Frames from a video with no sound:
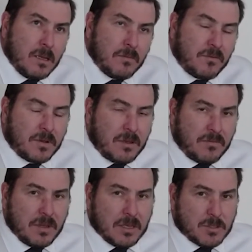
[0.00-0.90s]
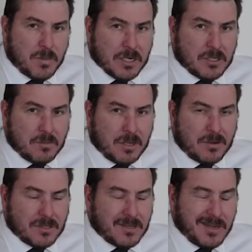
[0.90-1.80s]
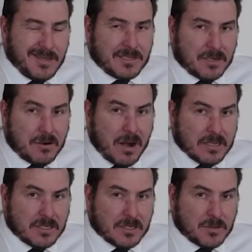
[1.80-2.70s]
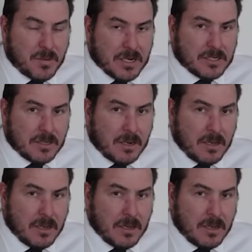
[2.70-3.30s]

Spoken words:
forgive the expression because it is a crass expression.